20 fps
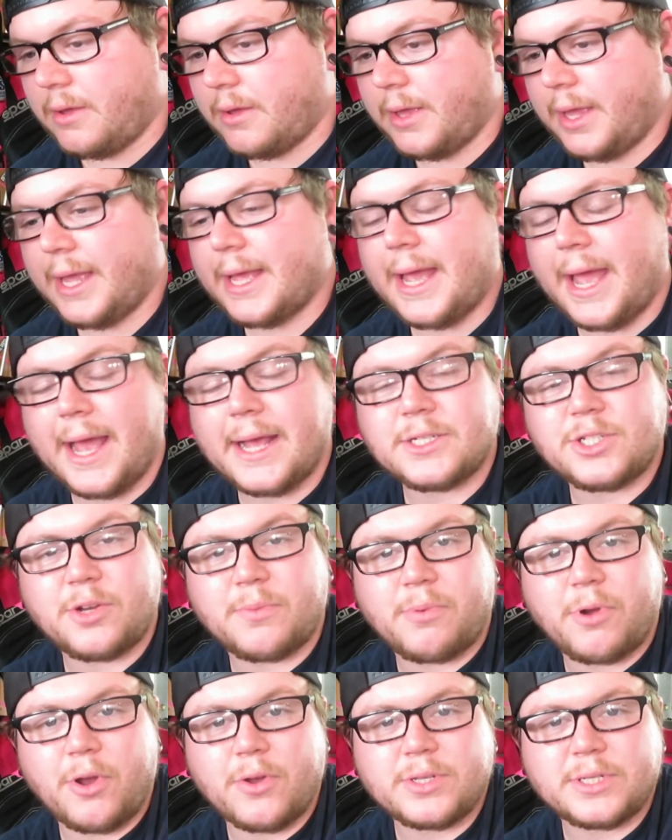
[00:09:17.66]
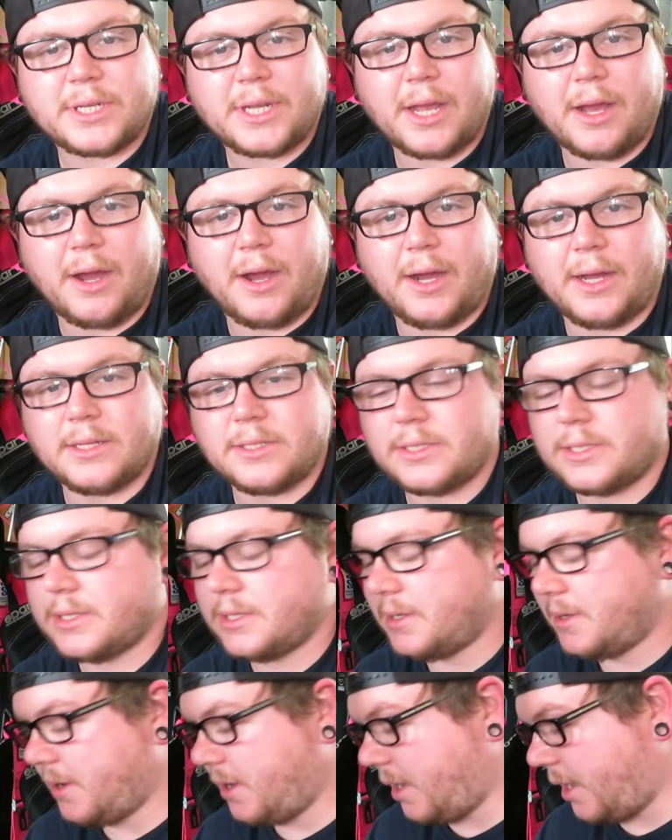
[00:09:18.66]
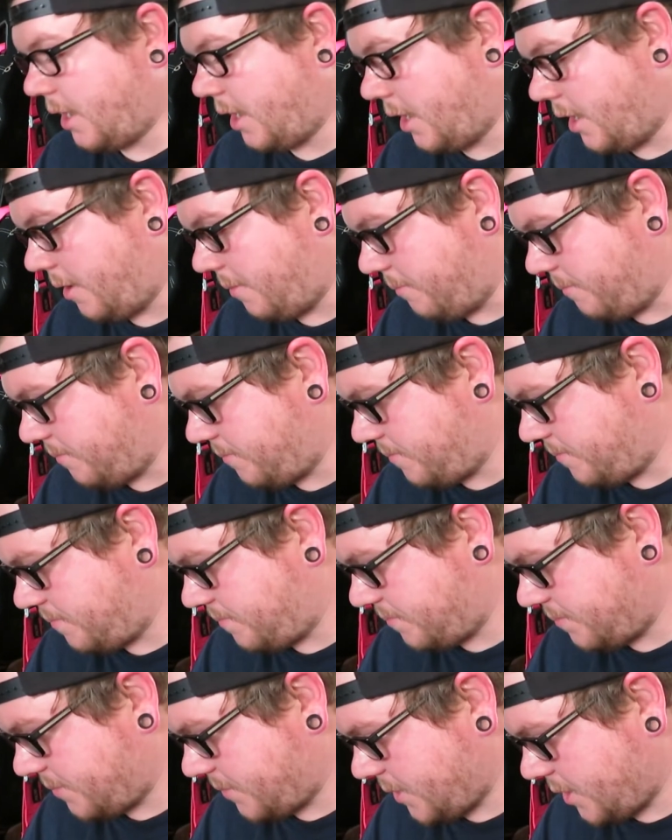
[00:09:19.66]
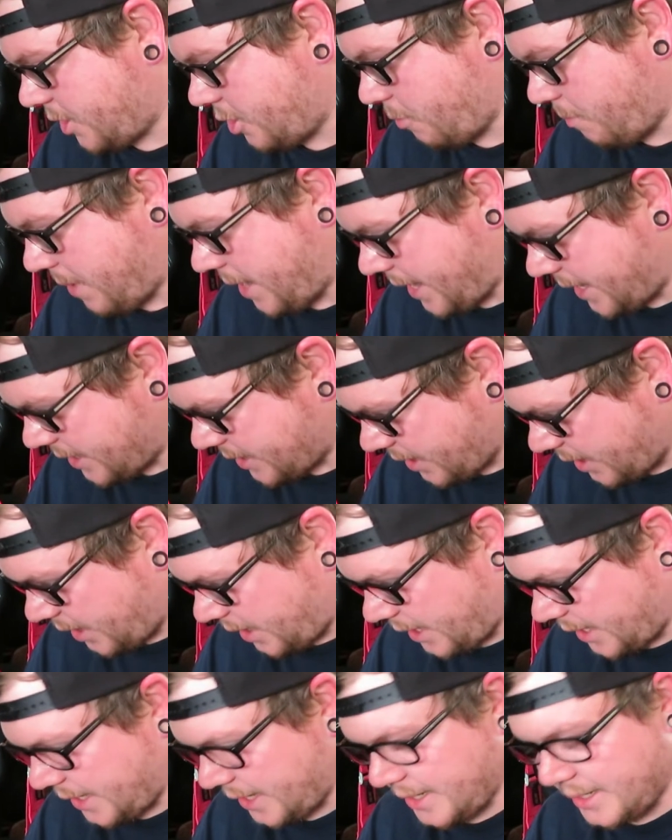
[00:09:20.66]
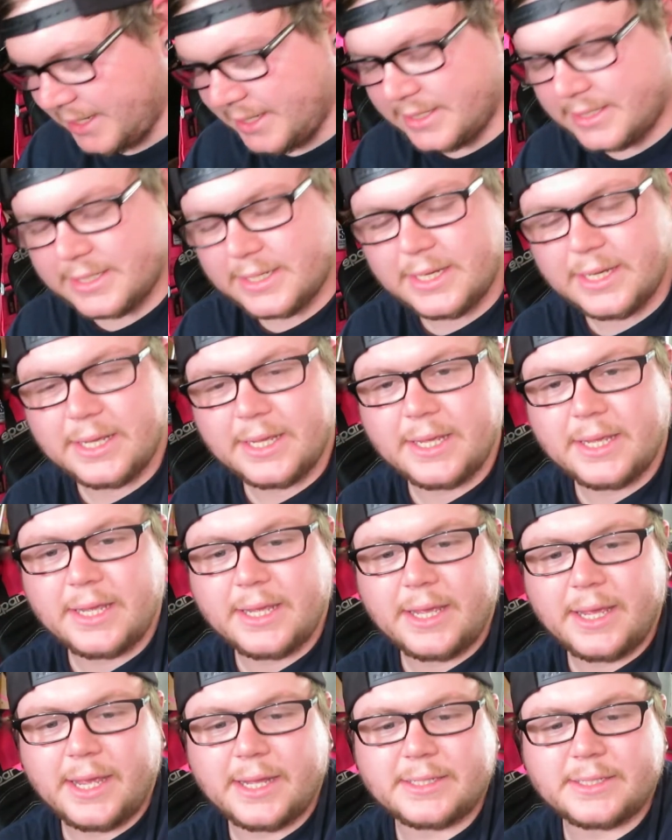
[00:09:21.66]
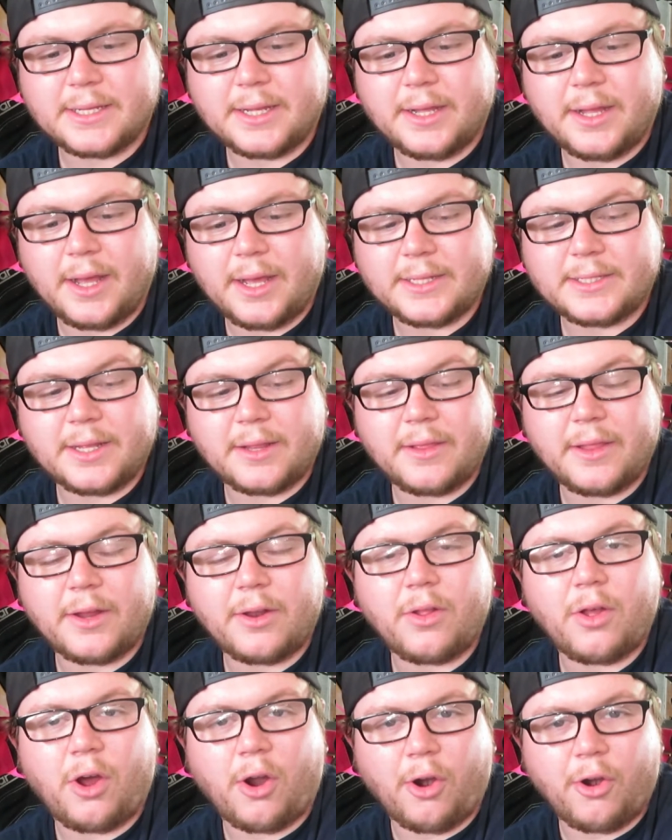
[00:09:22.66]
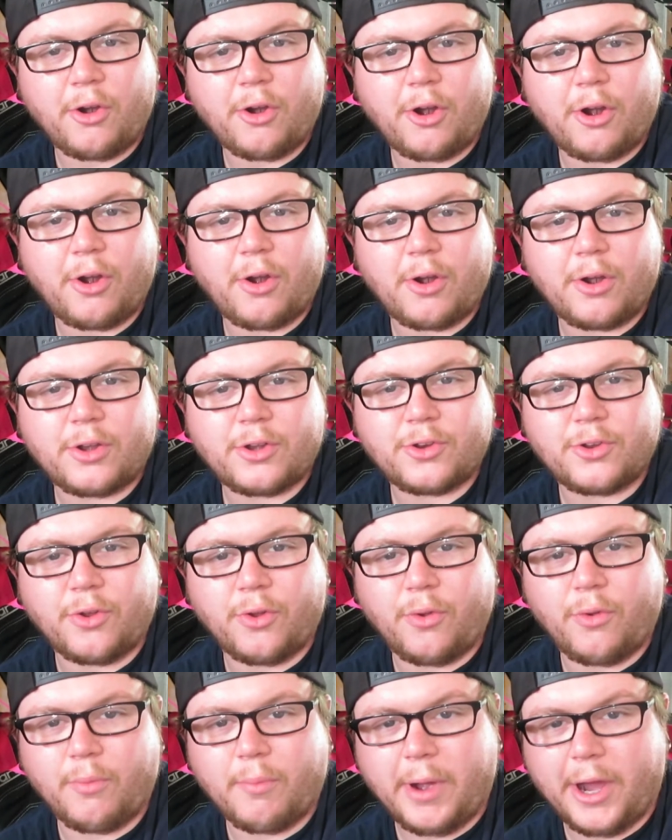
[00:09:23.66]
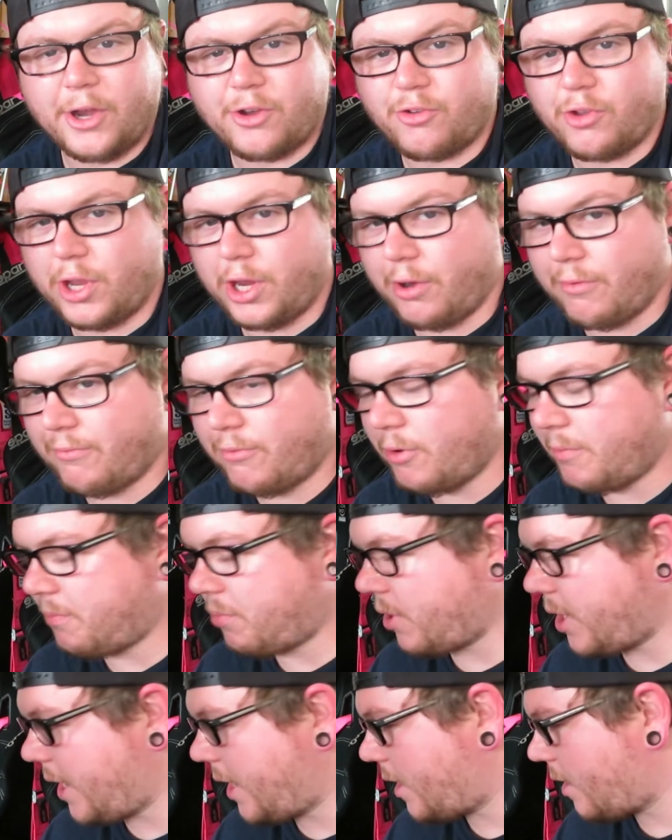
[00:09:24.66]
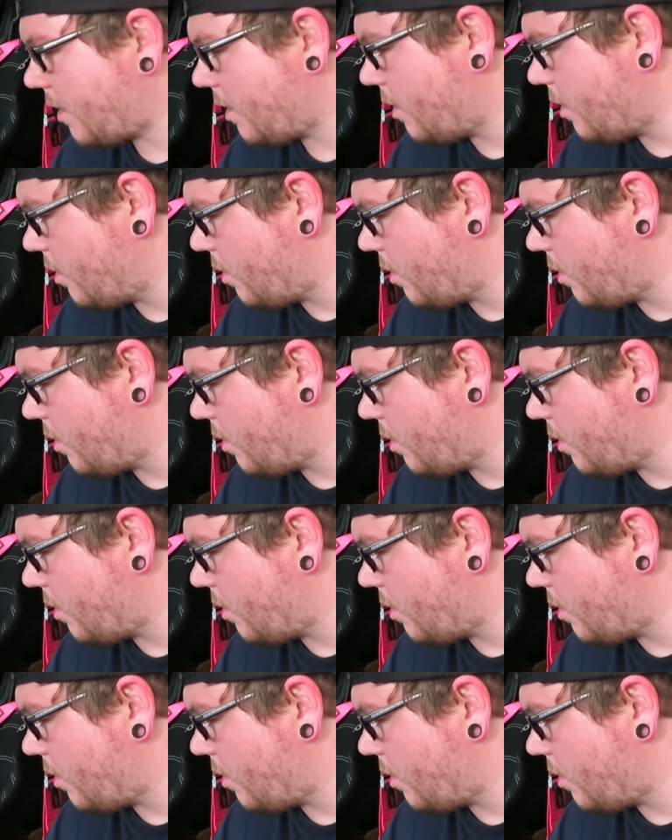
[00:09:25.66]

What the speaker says: it has your pros and cons. Your main con is it's a little harder to modulate your foot brake